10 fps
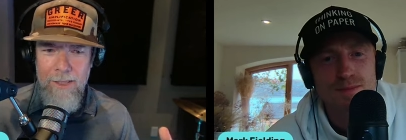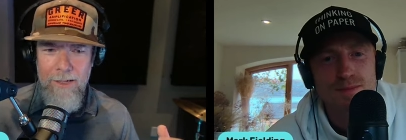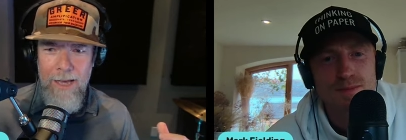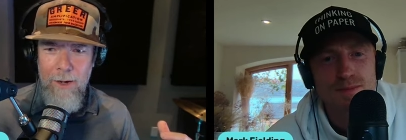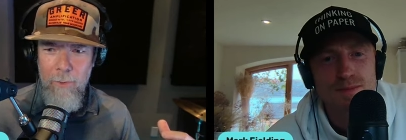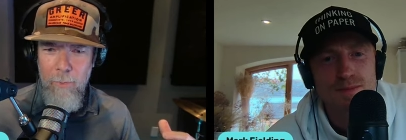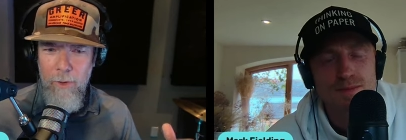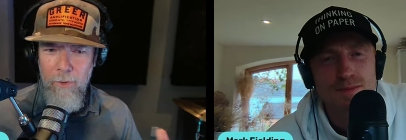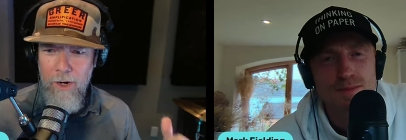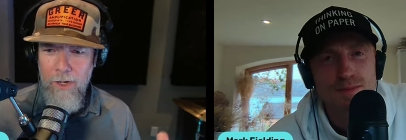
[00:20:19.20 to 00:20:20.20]
Speaker 1: in the day when we
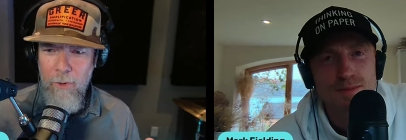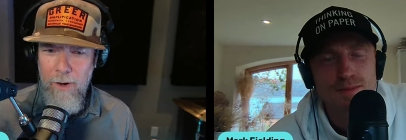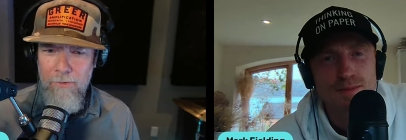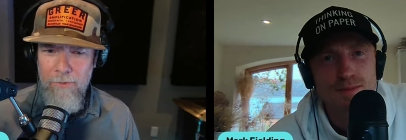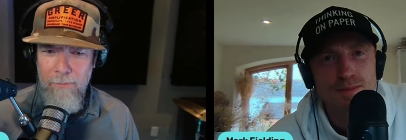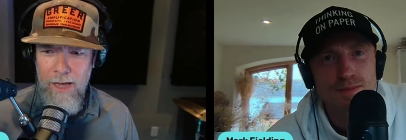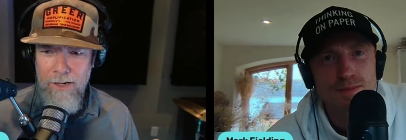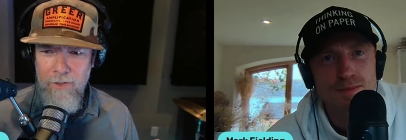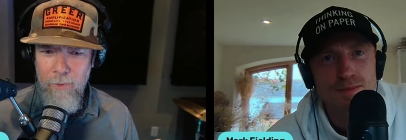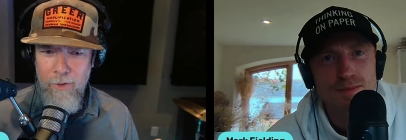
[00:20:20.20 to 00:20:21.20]
were running away from
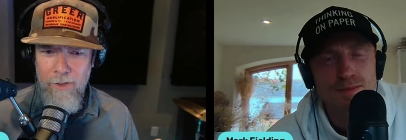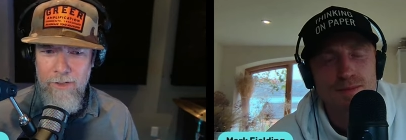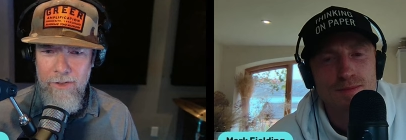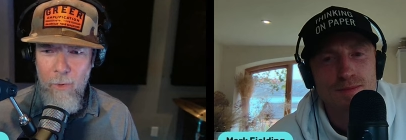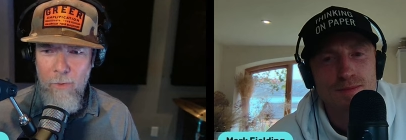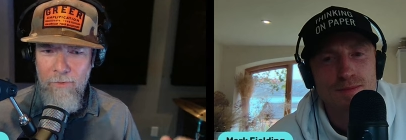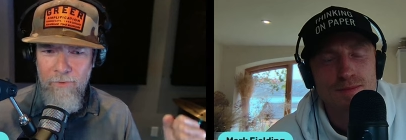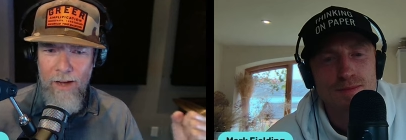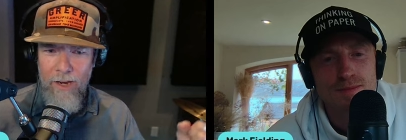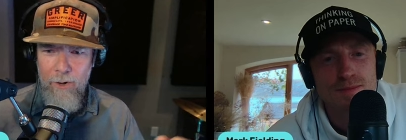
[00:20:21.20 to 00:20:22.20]
dinosaurs, this whole
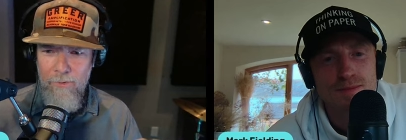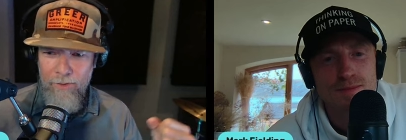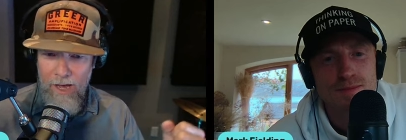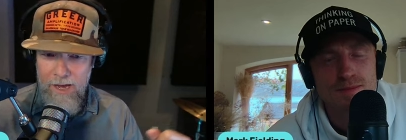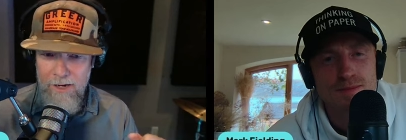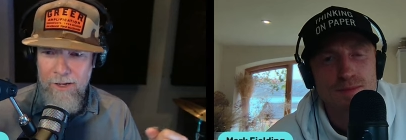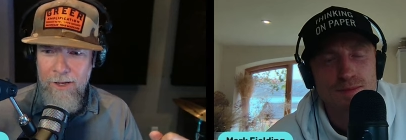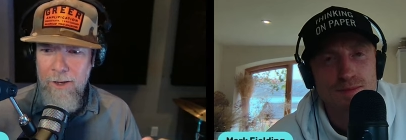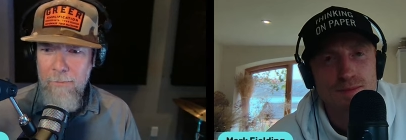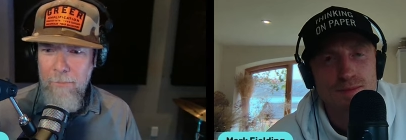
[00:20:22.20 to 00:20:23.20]
fight or flight
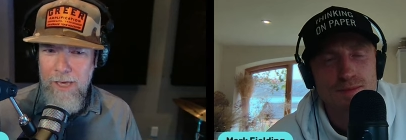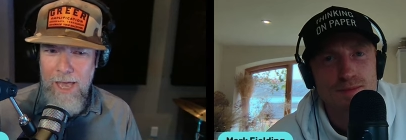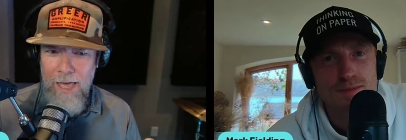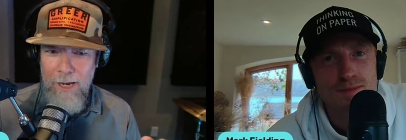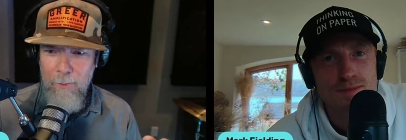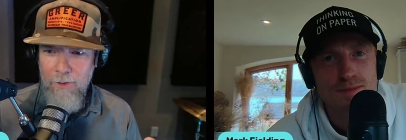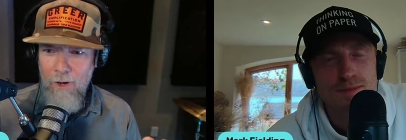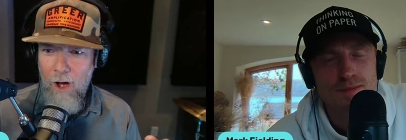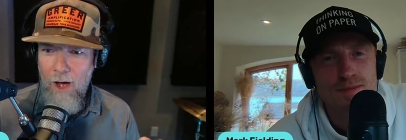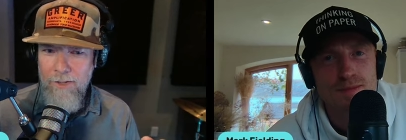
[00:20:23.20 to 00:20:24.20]
mechanic was
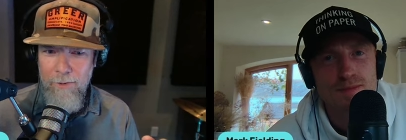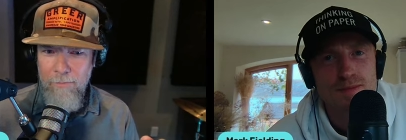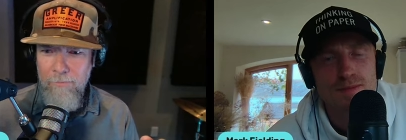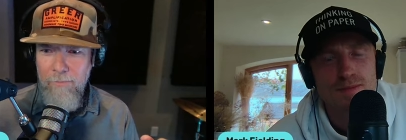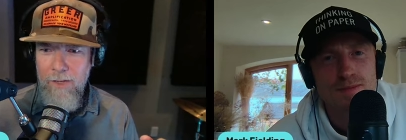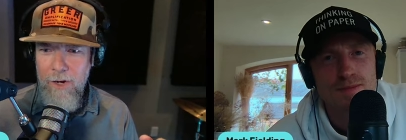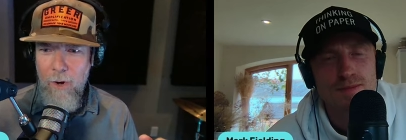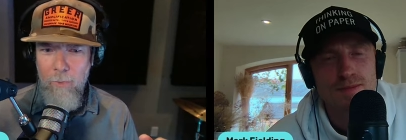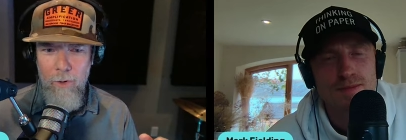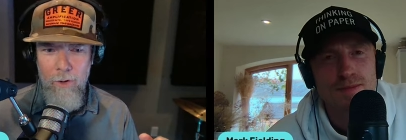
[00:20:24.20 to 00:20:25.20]
awesome. You
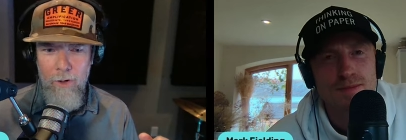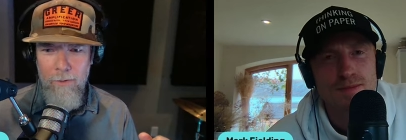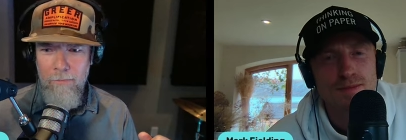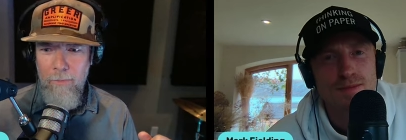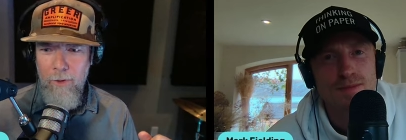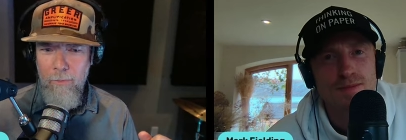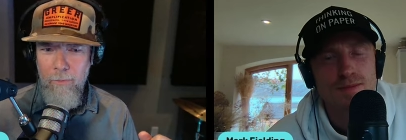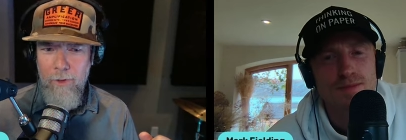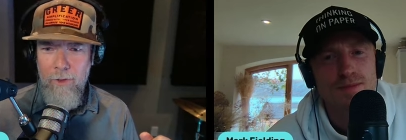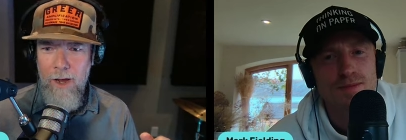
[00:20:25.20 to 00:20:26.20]
know, we're
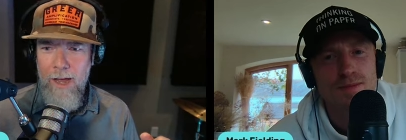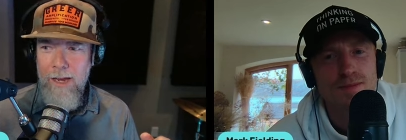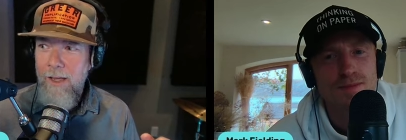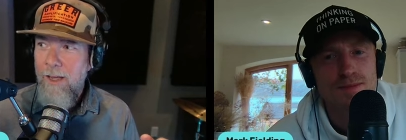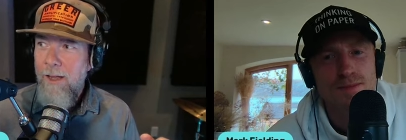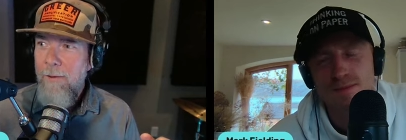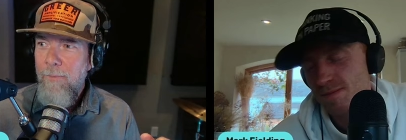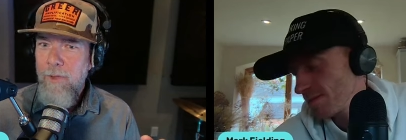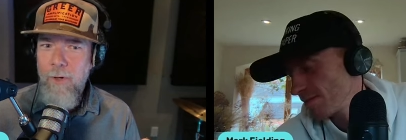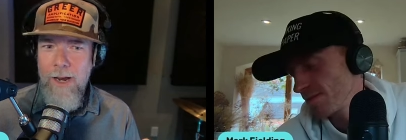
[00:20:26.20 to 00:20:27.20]
trying
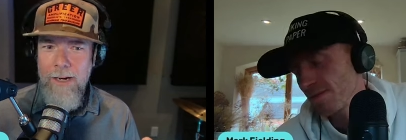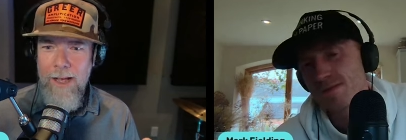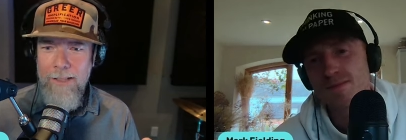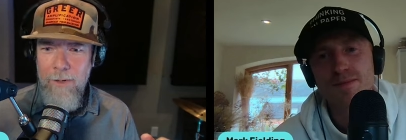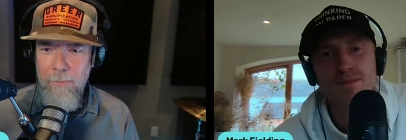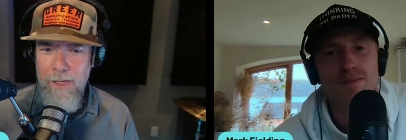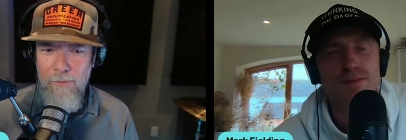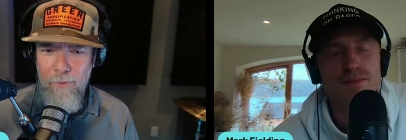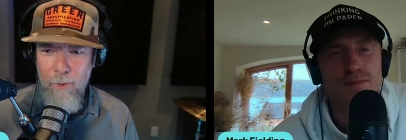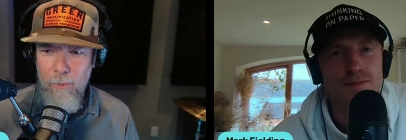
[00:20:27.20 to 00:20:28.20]
not to be
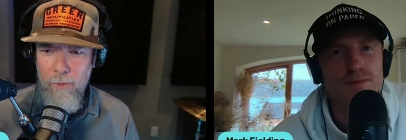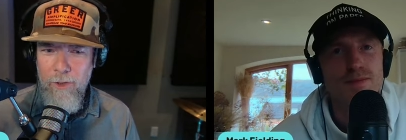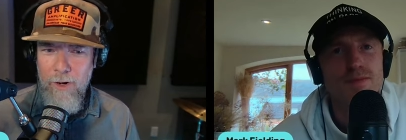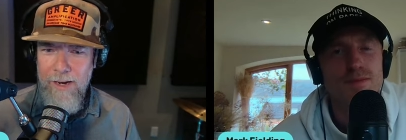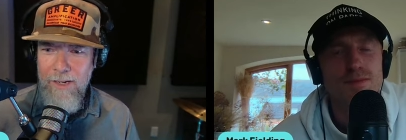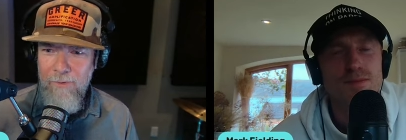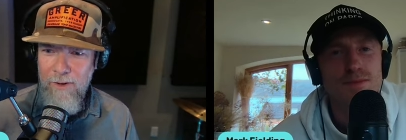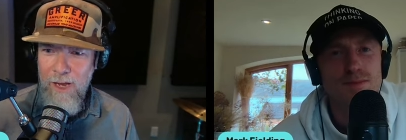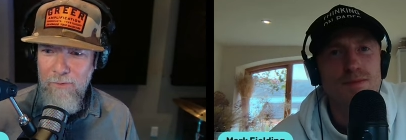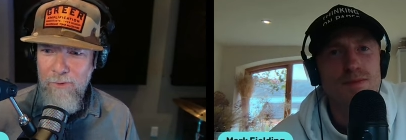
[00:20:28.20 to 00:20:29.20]
food. We're trying to
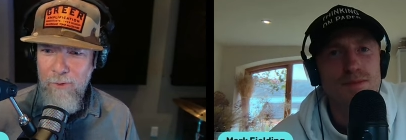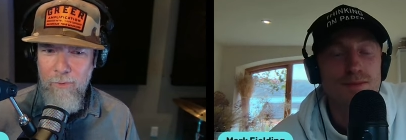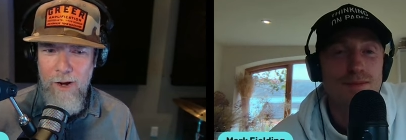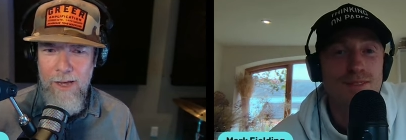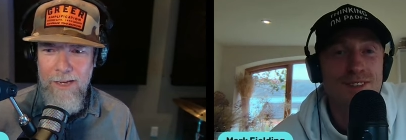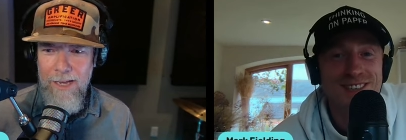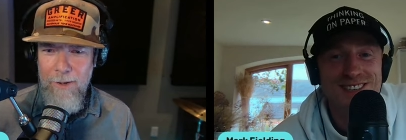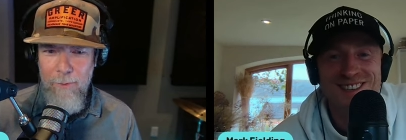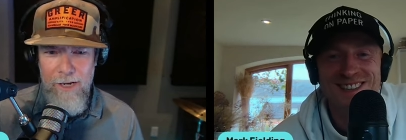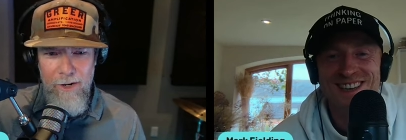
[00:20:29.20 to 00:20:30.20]
find food, right? And then
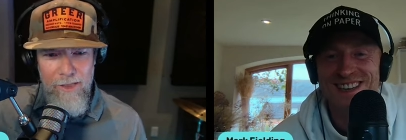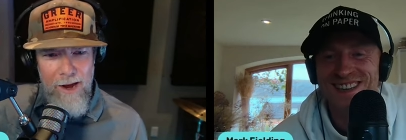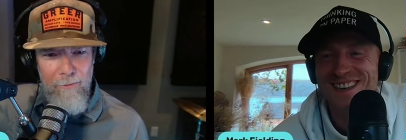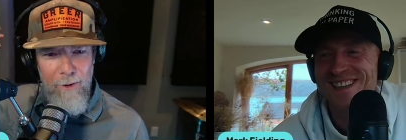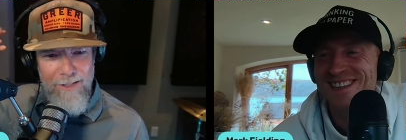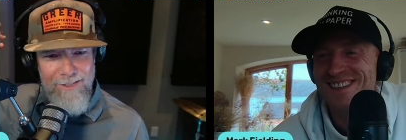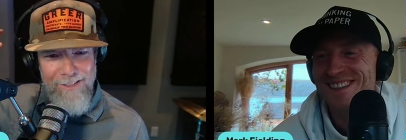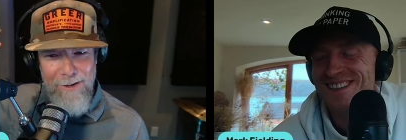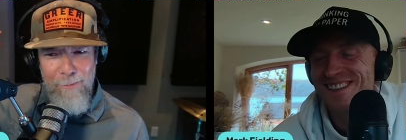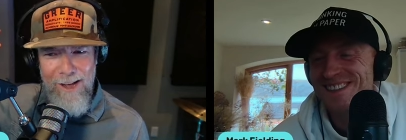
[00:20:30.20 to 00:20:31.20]
we hear that
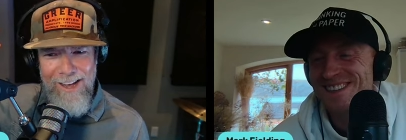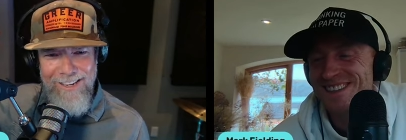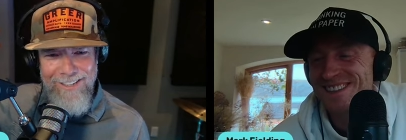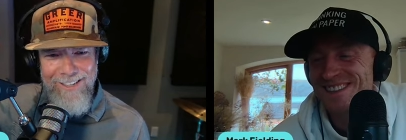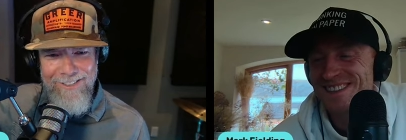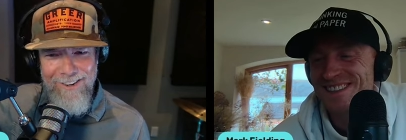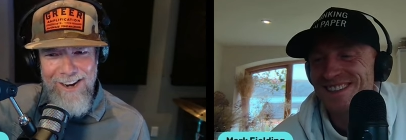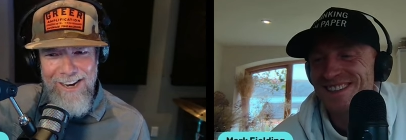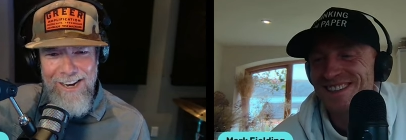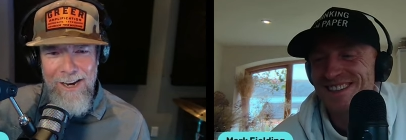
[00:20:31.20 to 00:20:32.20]
rustling behind us, right?